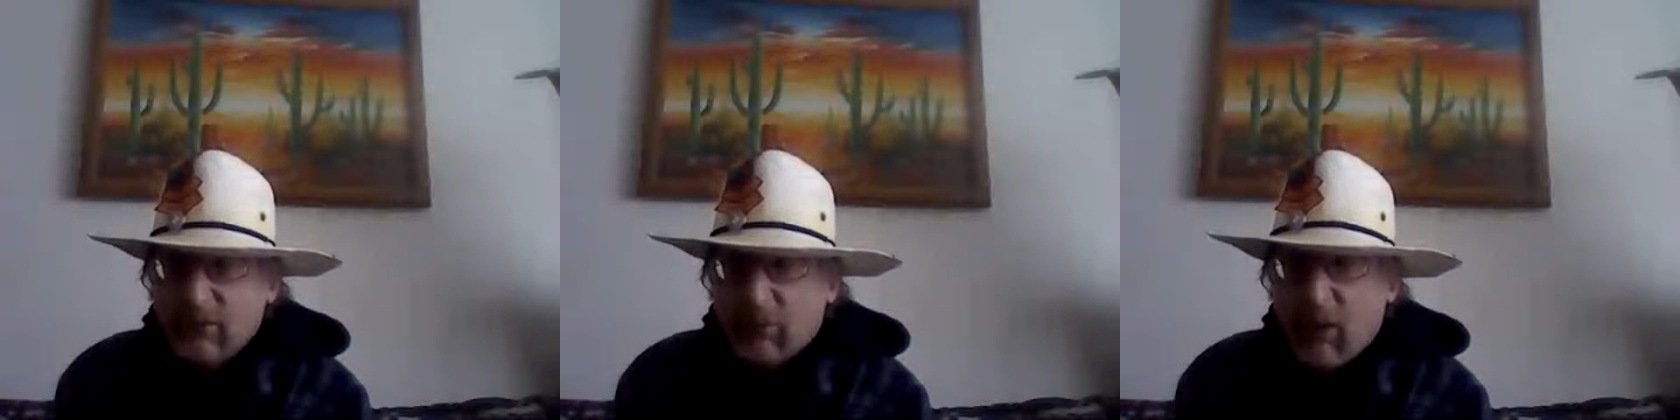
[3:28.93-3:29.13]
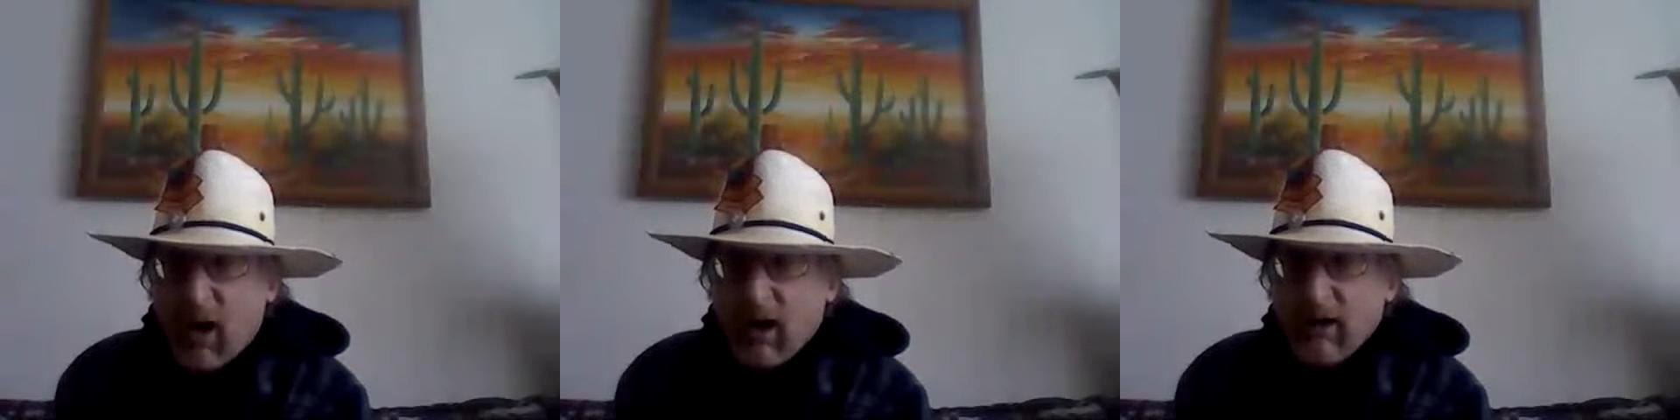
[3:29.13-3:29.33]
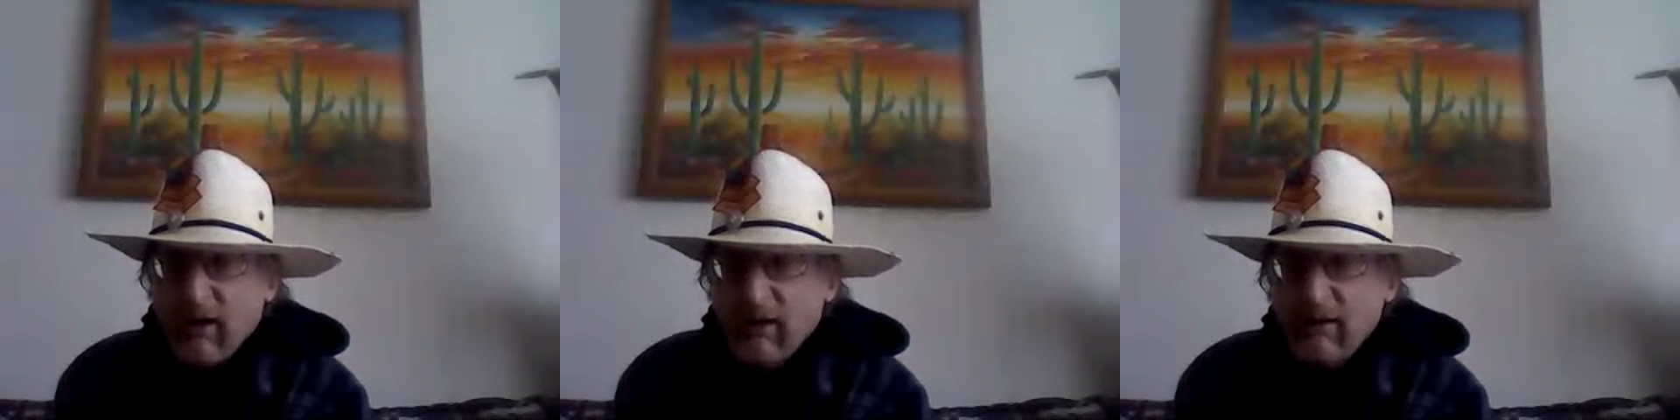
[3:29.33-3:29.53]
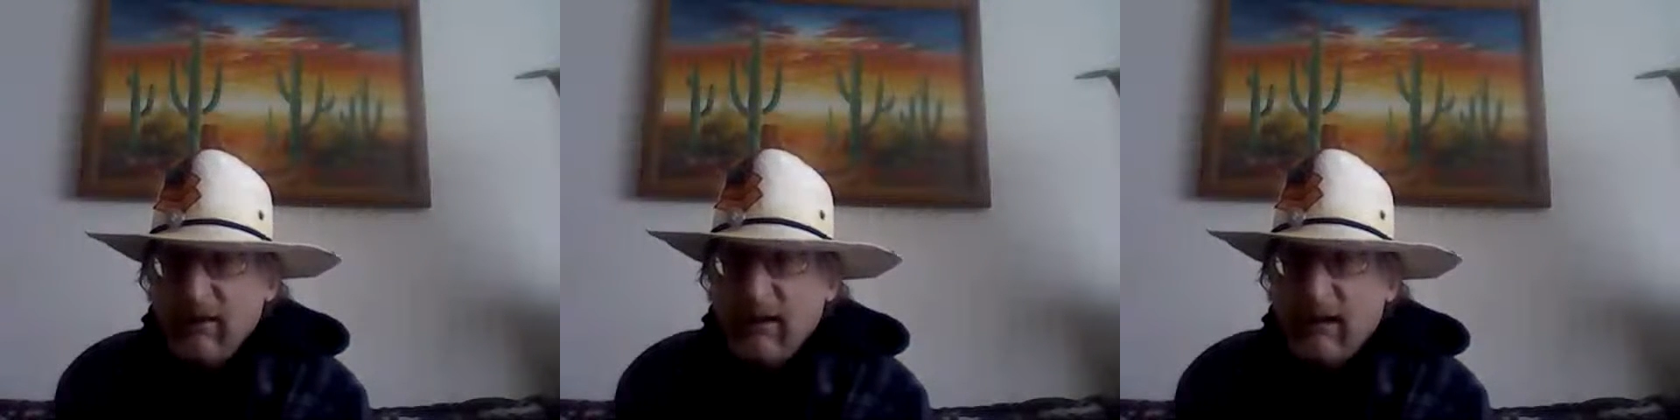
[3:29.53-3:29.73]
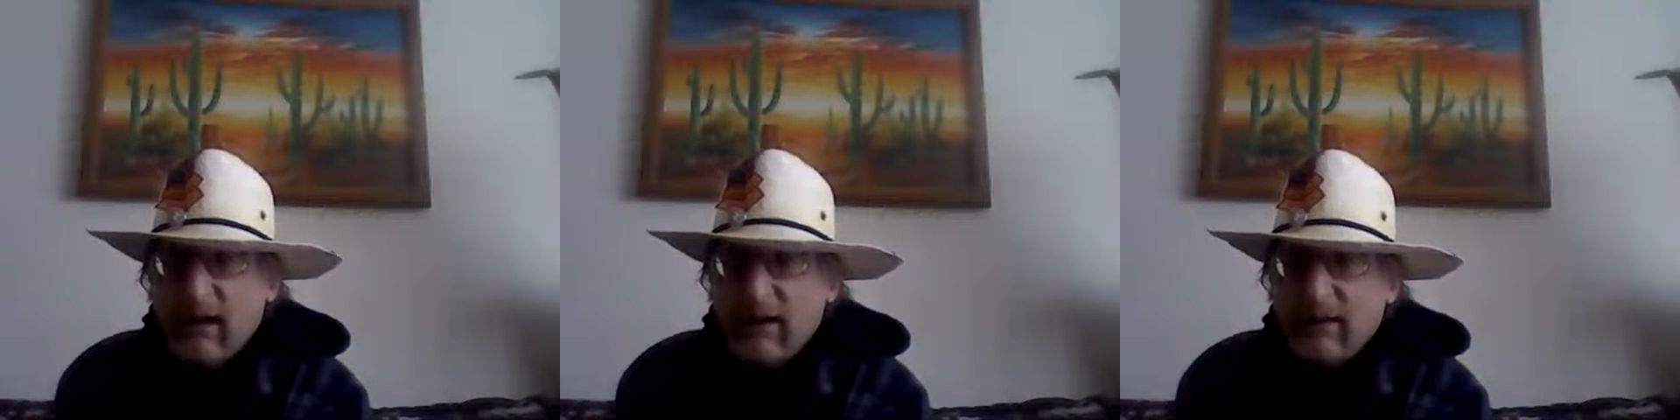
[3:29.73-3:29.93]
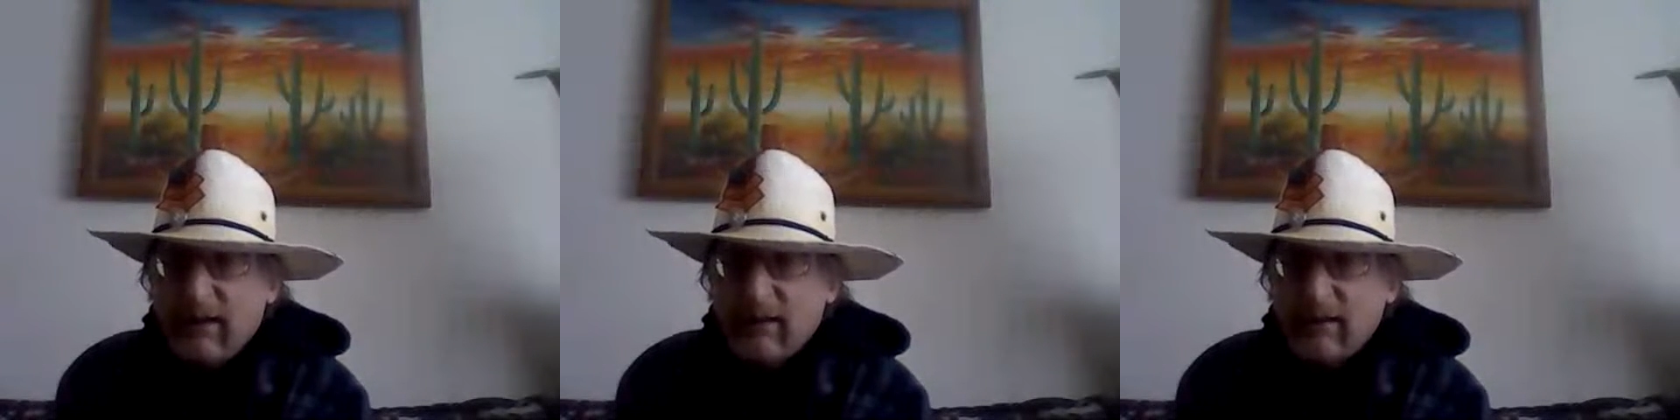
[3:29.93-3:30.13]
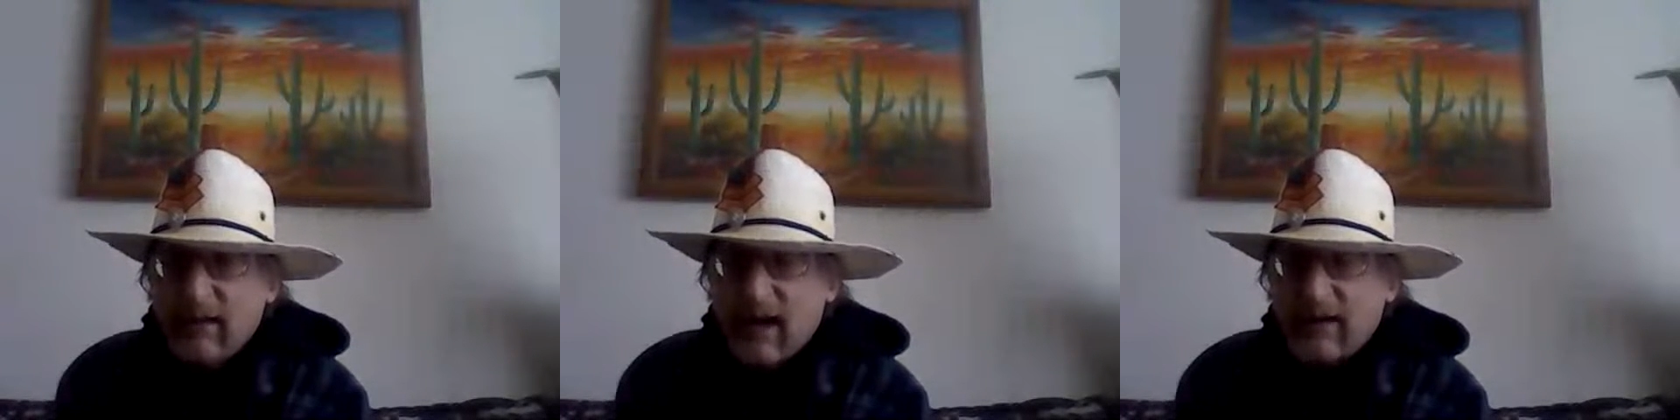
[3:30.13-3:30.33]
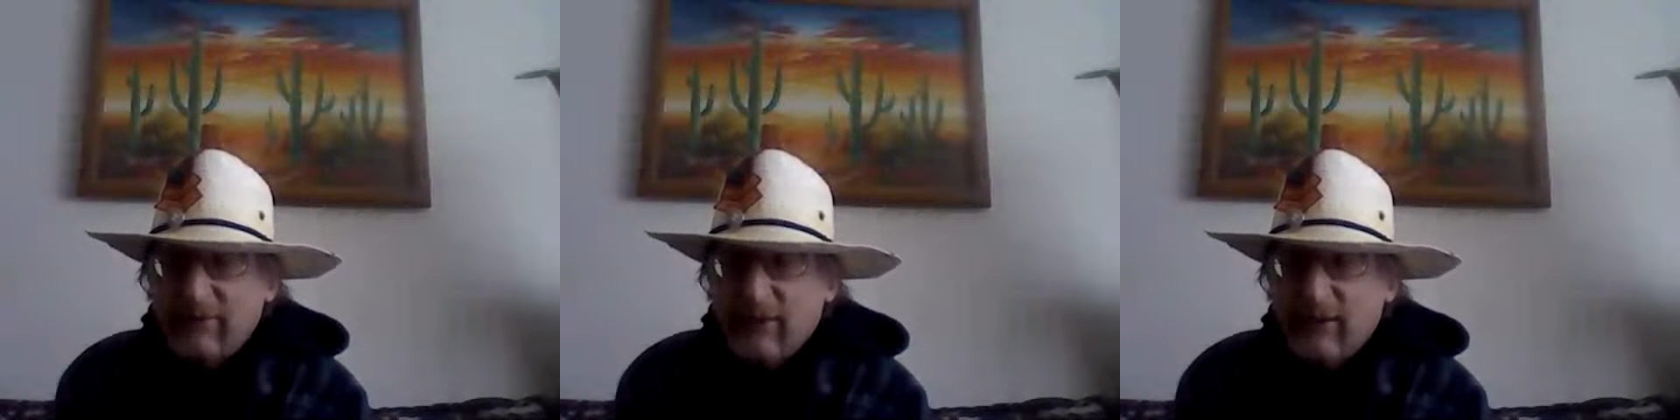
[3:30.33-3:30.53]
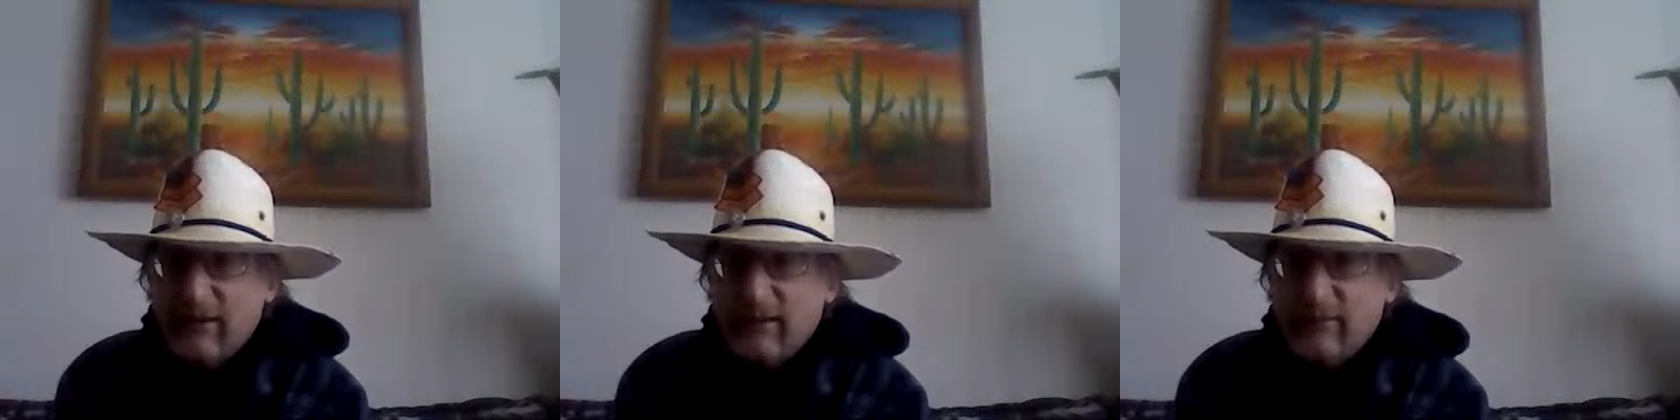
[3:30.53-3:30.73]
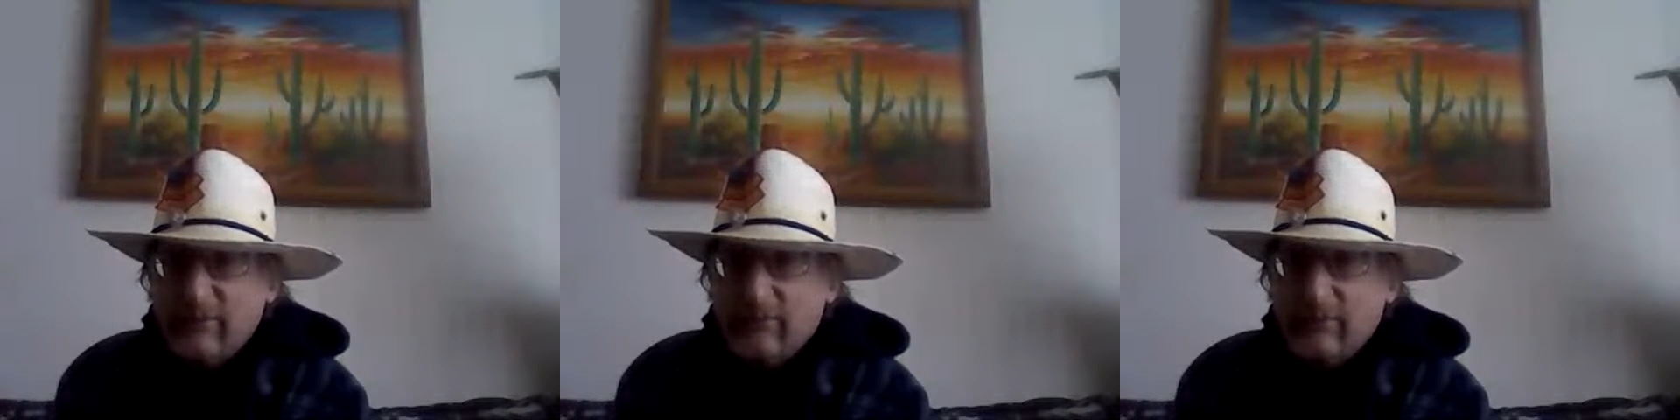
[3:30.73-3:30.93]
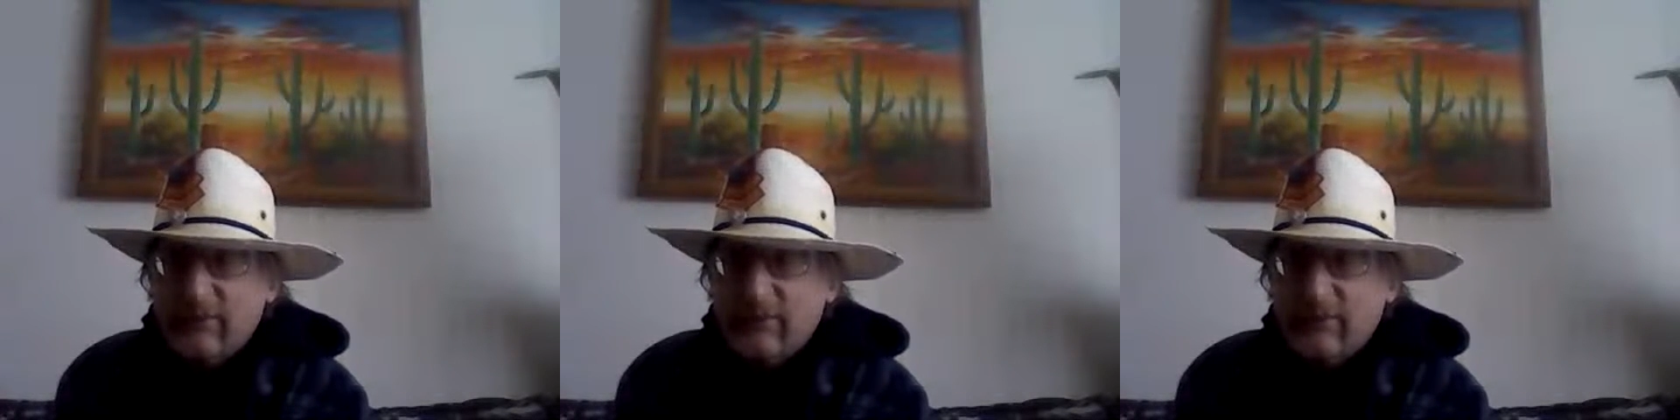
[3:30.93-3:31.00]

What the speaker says: The water and the electric,